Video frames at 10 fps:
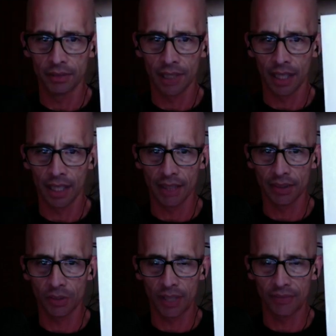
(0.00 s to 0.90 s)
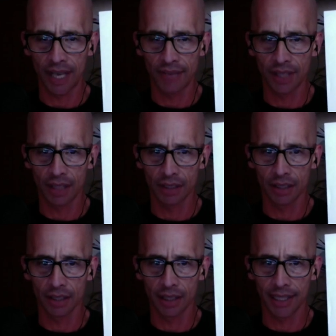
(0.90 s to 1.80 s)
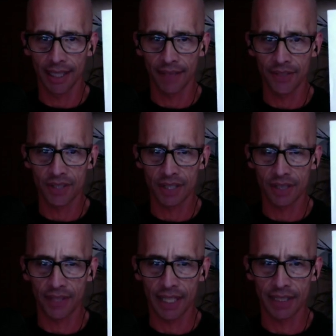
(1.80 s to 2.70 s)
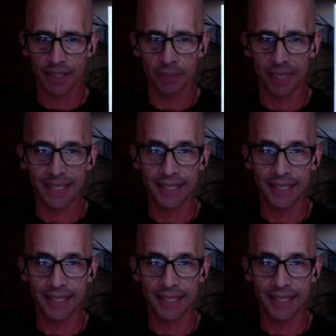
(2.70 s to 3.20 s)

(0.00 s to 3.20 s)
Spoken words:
$25 gift certificate to Pizza